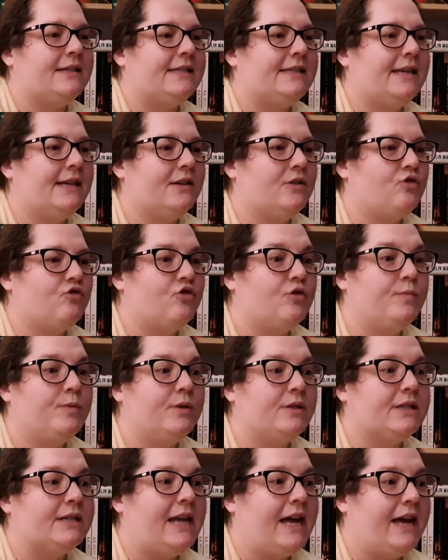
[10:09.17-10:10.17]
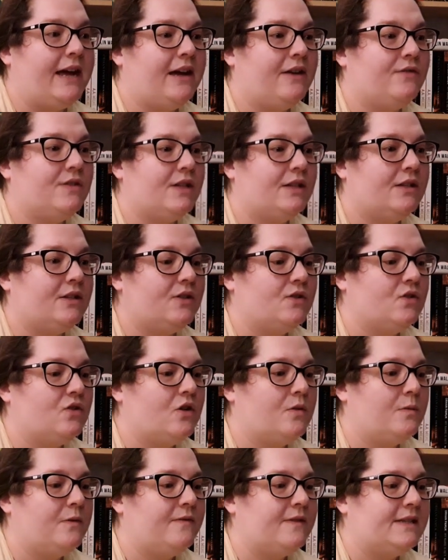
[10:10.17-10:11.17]
six troubled lives, and the
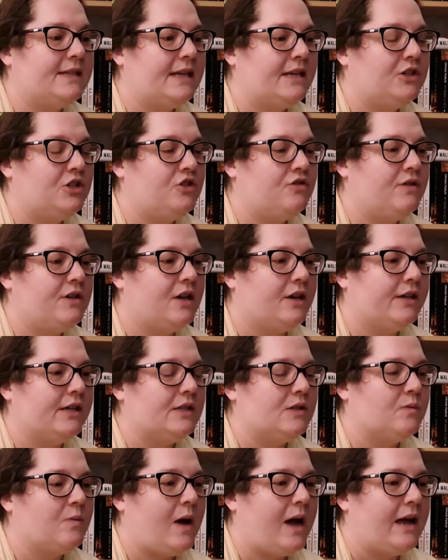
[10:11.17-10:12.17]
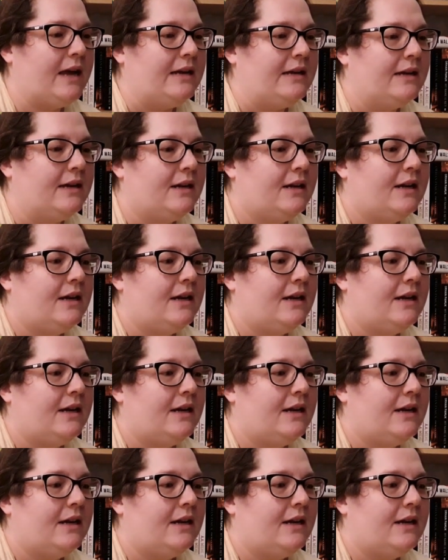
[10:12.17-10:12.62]
storm of the century on its way.